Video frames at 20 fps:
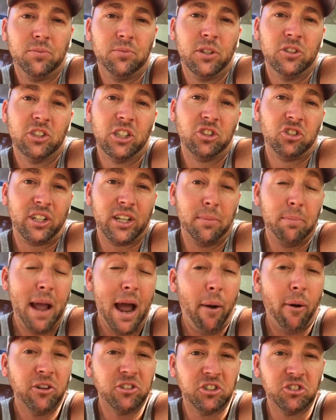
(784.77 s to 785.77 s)
essentially a
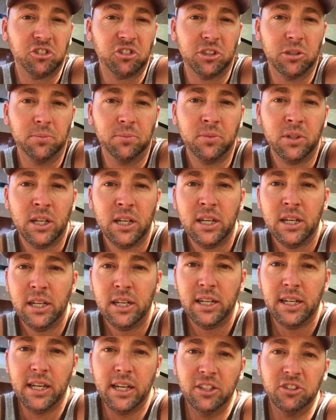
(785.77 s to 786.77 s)
power system
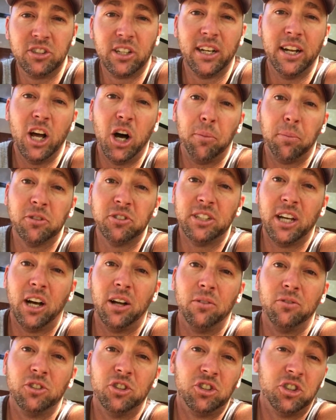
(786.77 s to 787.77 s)
is going to help us
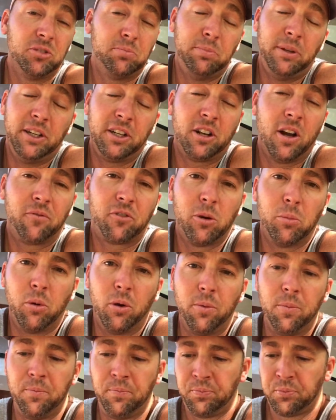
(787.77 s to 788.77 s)
out just being
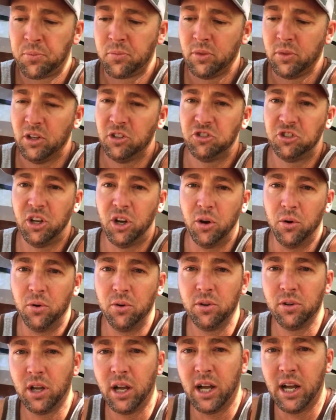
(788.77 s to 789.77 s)
comfortable.
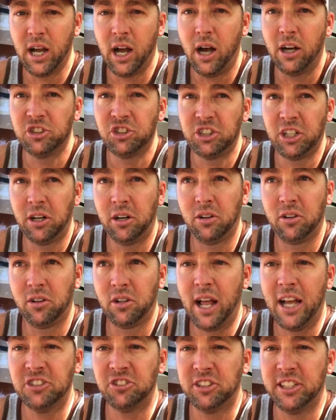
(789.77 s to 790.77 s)
So I'll share
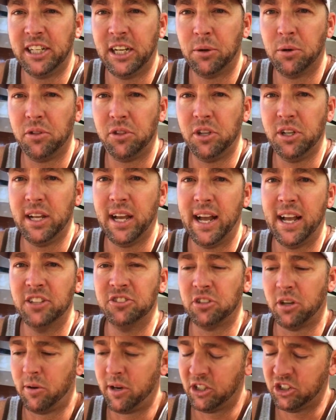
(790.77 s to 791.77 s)
last thing here with you
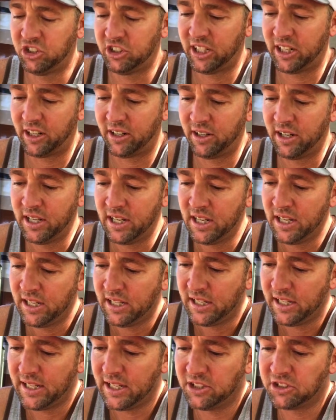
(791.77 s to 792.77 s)
guys. I want to share
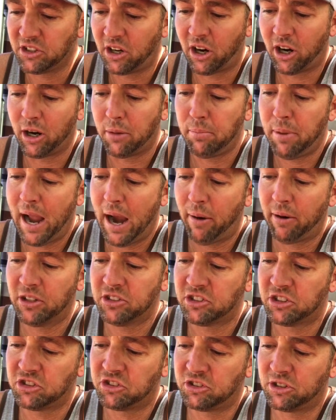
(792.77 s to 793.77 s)
is our power
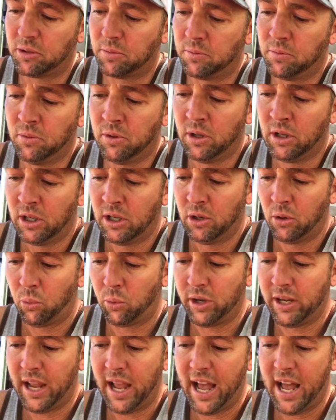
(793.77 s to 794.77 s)
system.
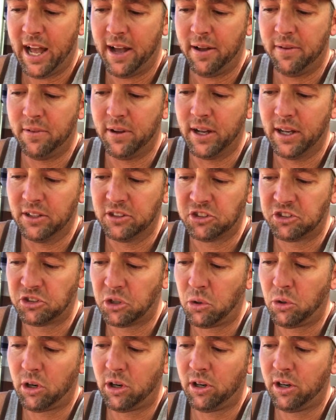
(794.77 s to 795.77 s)
We have
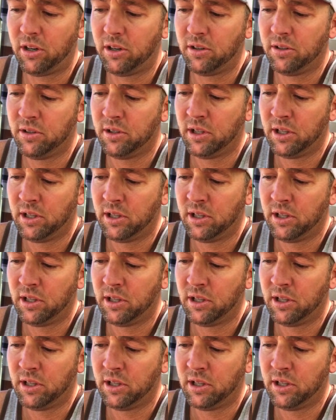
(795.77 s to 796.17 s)
solar